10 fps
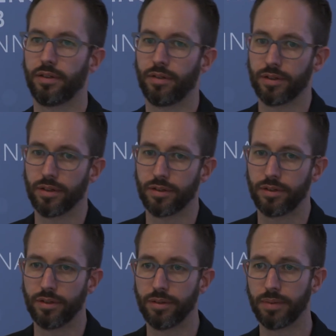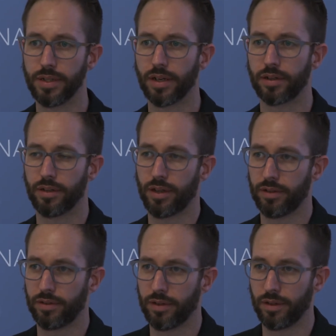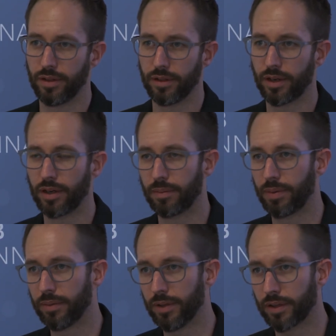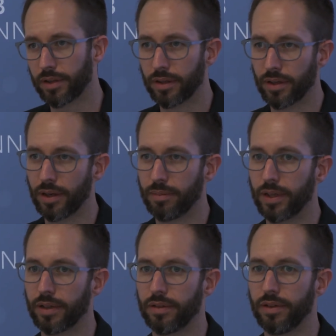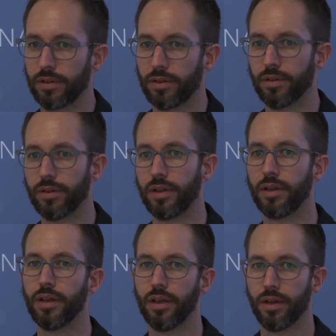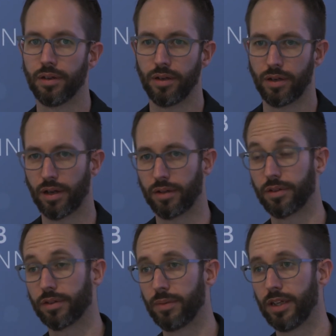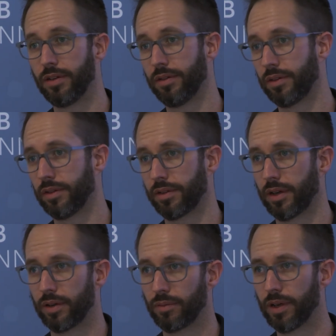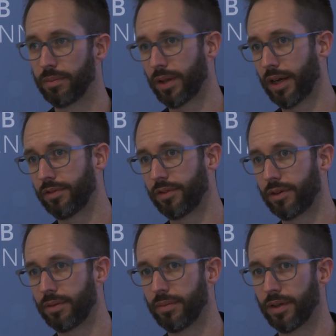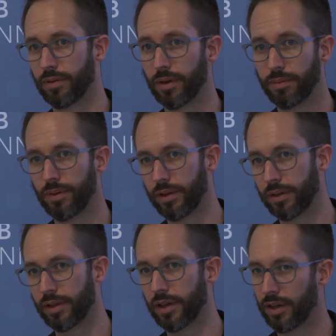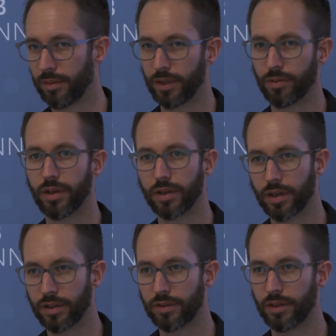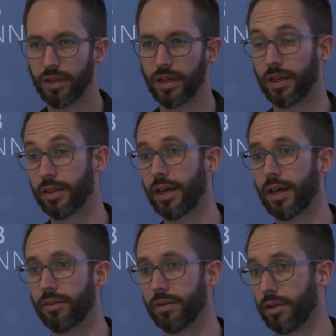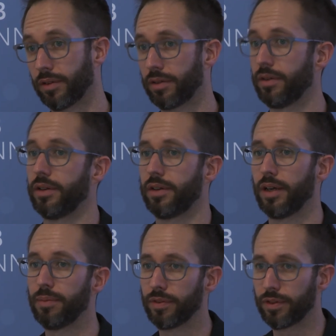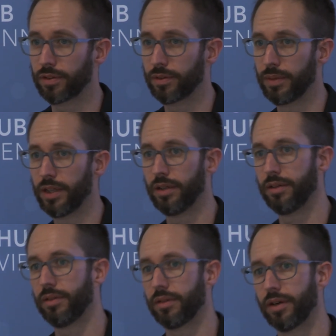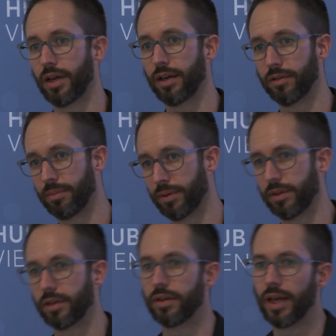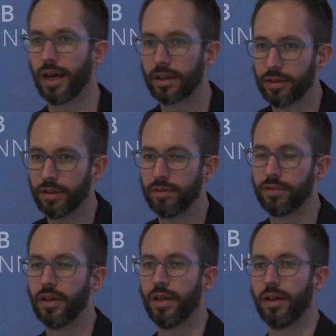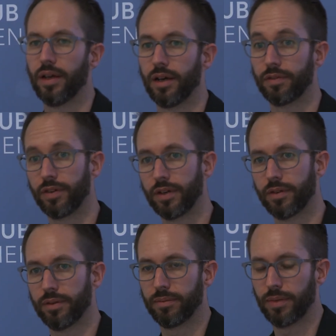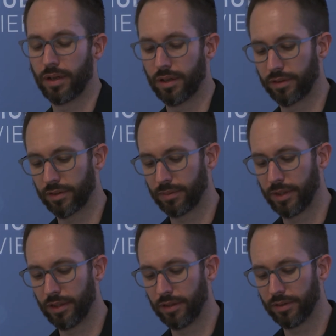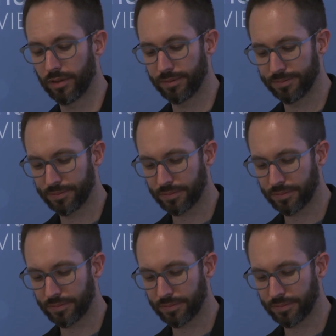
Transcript: that the results shouldn't be generalized to the entire public because these are only social media users on one platform at one point in time in one country, and at that, only a certain type of social media user, highly politically active, frequent social media user.